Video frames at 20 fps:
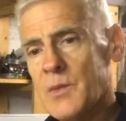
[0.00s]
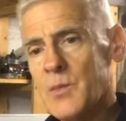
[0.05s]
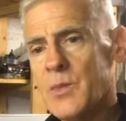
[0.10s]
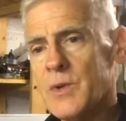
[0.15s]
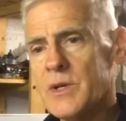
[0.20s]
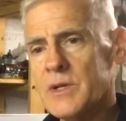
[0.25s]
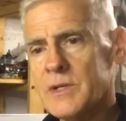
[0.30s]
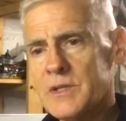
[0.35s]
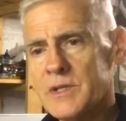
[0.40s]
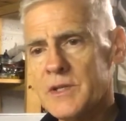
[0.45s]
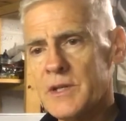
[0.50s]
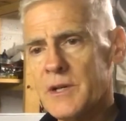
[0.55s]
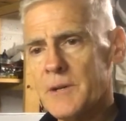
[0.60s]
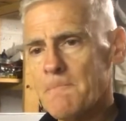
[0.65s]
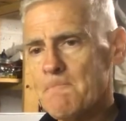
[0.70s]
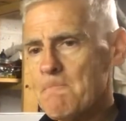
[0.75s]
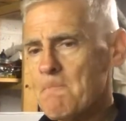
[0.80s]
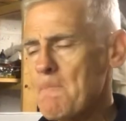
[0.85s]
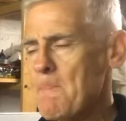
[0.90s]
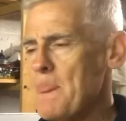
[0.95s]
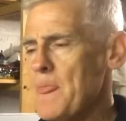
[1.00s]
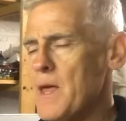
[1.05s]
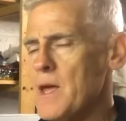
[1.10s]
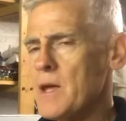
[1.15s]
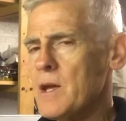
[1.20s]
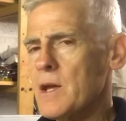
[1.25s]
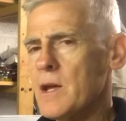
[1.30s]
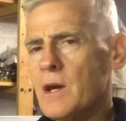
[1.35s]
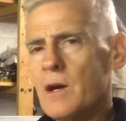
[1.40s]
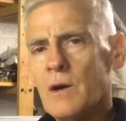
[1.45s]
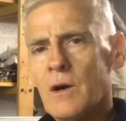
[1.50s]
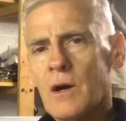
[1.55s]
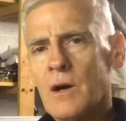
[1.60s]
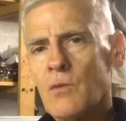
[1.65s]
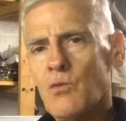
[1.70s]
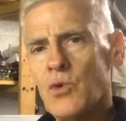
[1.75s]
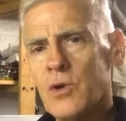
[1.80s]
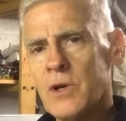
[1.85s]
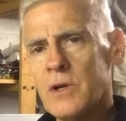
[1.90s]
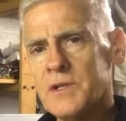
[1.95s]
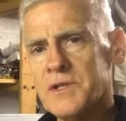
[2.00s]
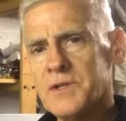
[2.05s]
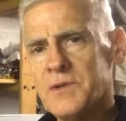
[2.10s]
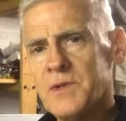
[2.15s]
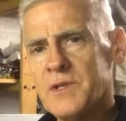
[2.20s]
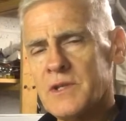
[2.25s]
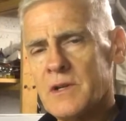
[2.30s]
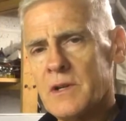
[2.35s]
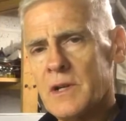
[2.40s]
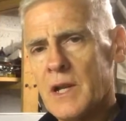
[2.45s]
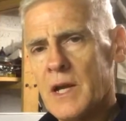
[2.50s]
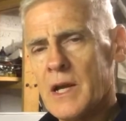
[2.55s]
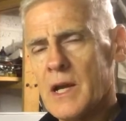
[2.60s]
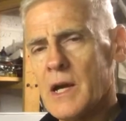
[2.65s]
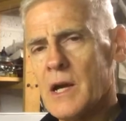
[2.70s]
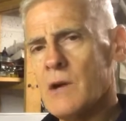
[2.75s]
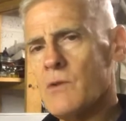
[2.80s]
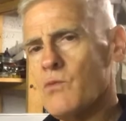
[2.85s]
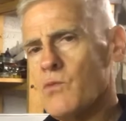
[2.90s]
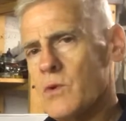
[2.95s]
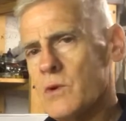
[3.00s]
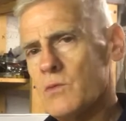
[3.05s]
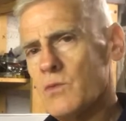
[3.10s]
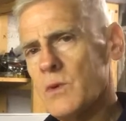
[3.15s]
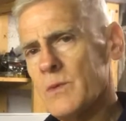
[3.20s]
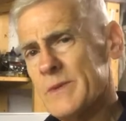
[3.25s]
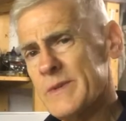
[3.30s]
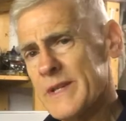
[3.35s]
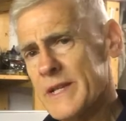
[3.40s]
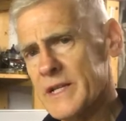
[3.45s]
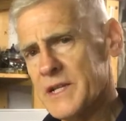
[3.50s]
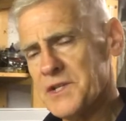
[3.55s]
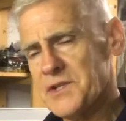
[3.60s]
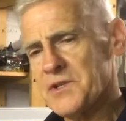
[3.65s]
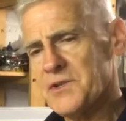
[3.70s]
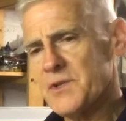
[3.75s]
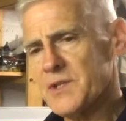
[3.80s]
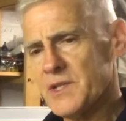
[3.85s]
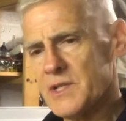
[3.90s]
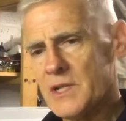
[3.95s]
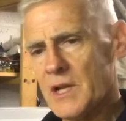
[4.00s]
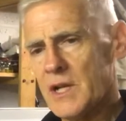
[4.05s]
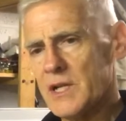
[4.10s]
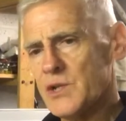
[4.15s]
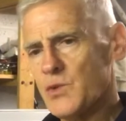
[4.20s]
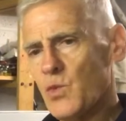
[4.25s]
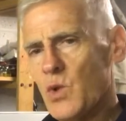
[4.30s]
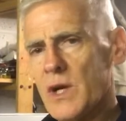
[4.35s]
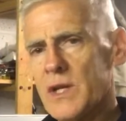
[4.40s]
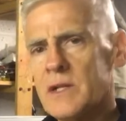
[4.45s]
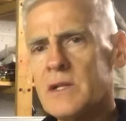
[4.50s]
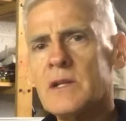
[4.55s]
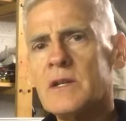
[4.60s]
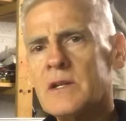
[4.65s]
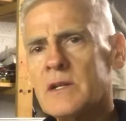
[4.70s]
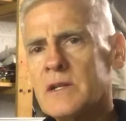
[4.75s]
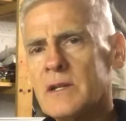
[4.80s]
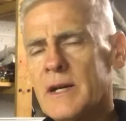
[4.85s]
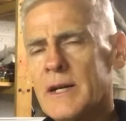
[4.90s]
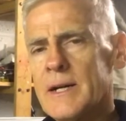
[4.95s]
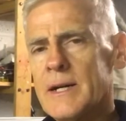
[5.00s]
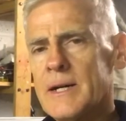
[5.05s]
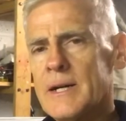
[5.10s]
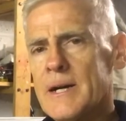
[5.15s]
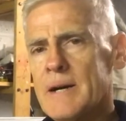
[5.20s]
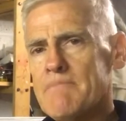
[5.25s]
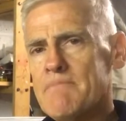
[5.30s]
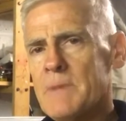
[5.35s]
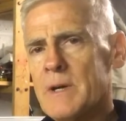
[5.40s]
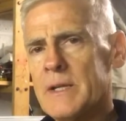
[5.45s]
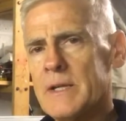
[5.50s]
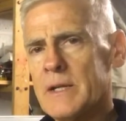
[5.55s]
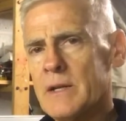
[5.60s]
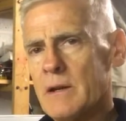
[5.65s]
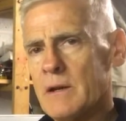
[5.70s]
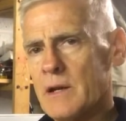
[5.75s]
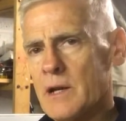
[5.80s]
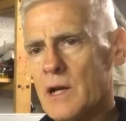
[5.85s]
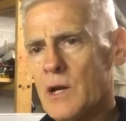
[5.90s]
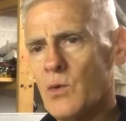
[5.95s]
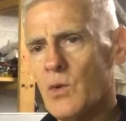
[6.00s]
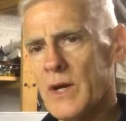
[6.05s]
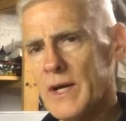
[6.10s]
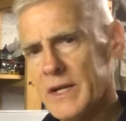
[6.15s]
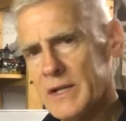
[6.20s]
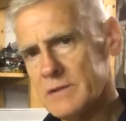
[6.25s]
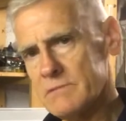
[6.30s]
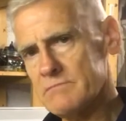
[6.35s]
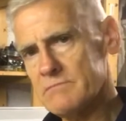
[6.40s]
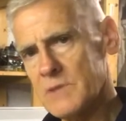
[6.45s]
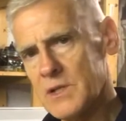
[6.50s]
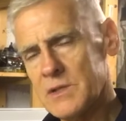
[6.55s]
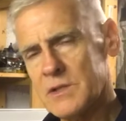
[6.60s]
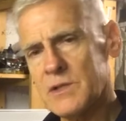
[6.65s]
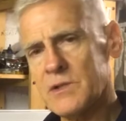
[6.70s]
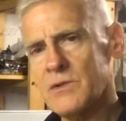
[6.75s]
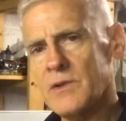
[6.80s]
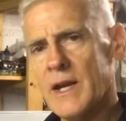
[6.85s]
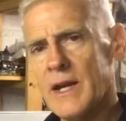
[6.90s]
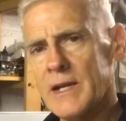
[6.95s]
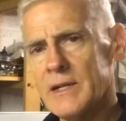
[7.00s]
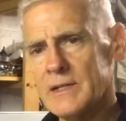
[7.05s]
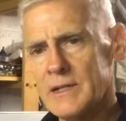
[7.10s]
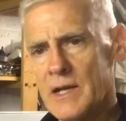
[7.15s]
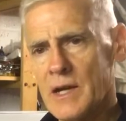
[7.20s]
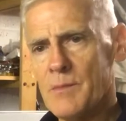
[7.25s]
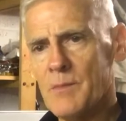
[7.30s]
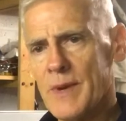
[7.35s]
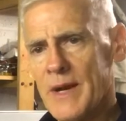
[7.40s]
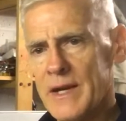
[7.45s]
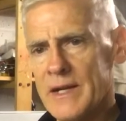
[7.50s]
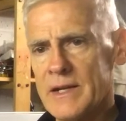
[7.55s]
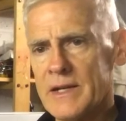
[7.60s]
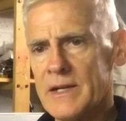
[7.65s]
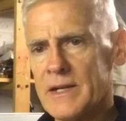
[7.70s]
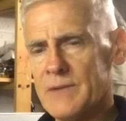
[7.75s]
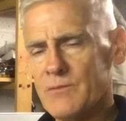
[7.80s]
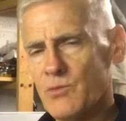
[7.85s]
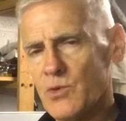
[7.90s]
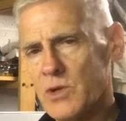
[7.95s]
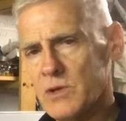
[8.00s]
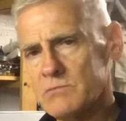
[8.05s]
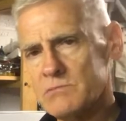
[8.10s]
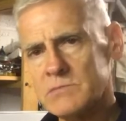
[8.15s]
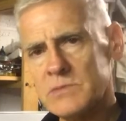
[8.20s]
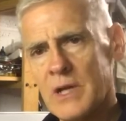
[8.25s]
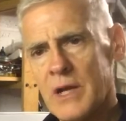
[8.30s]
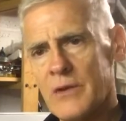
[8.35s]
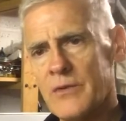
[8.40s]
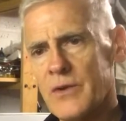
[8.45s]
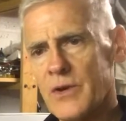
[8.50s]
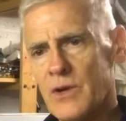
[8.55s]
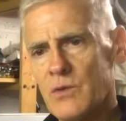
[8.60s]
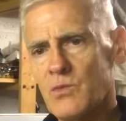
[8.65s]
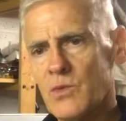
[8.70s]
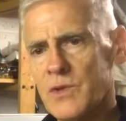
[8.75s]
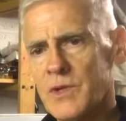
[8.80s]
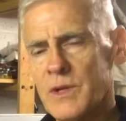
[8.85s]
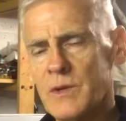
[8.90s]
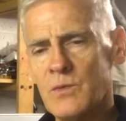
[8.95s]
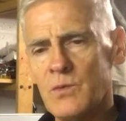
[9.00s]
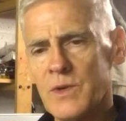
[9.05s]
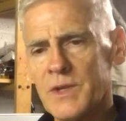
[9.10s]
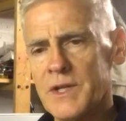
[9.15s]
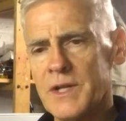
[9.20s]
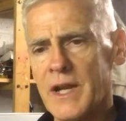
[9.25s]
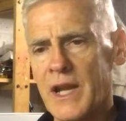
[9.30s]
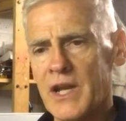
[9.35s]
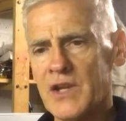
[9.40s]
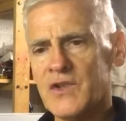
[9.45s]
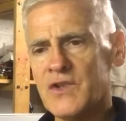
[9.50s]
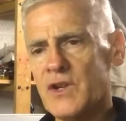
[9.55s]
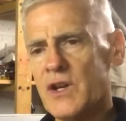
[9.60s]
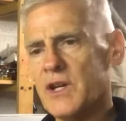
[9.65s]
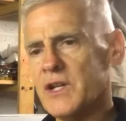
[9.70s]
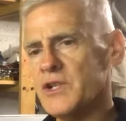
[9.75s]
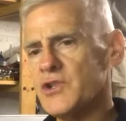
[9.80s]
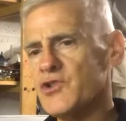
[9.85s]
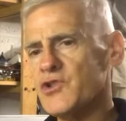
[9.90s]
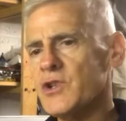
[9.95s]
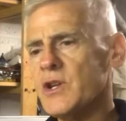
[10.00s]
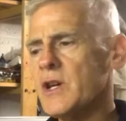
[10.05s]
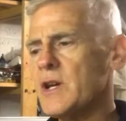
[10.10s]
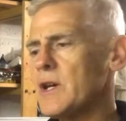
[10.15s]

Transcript: But what I'll do is I'll lay out what we're going to do in stage one, and then I'll go away and do that and come back, and then we'll carry on with the next stage.